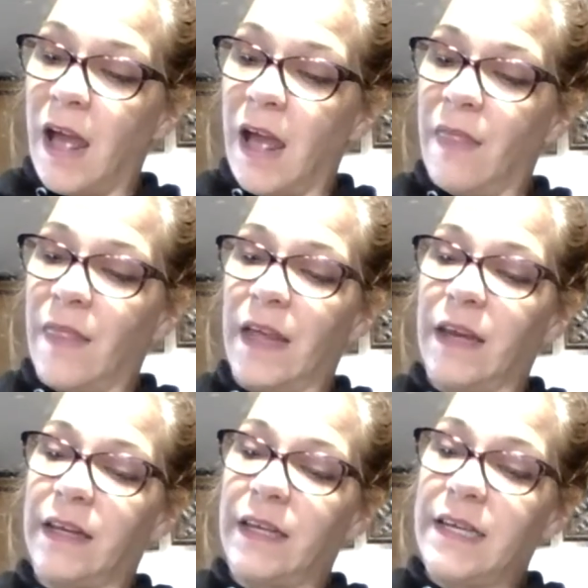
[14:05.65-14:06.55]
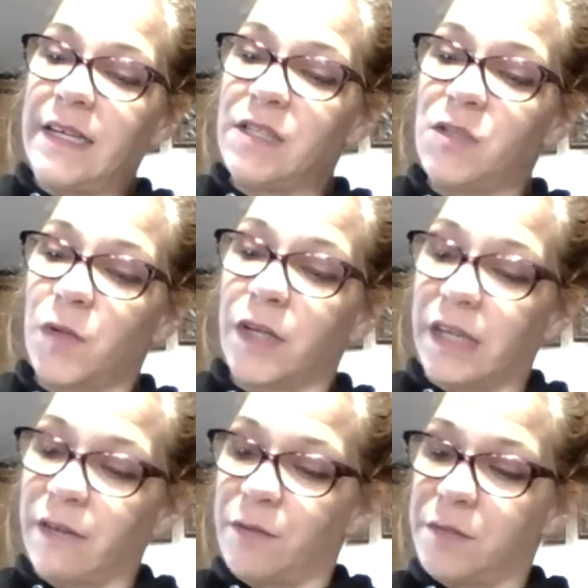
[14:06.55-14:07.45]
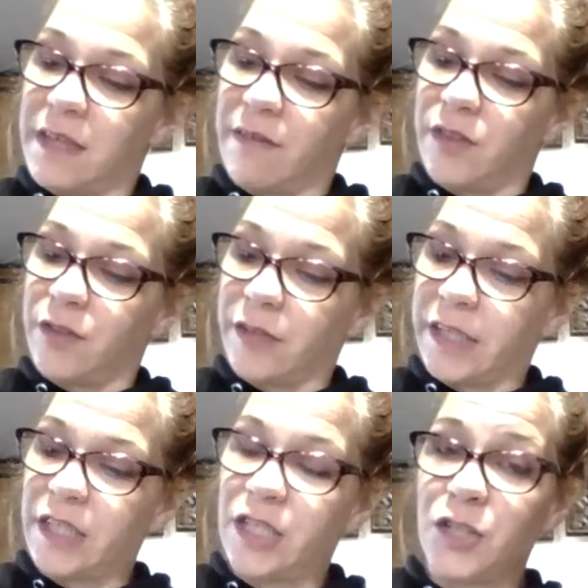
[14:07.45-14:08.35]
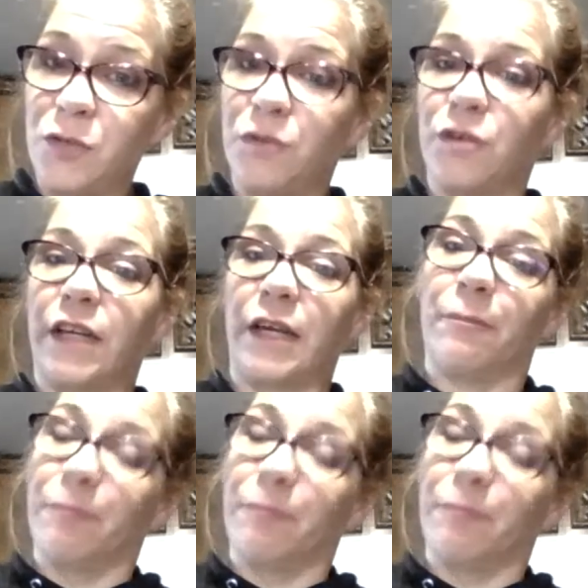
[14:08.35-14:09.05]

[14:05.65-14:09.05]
And then he is working from 7:30 to 2:30.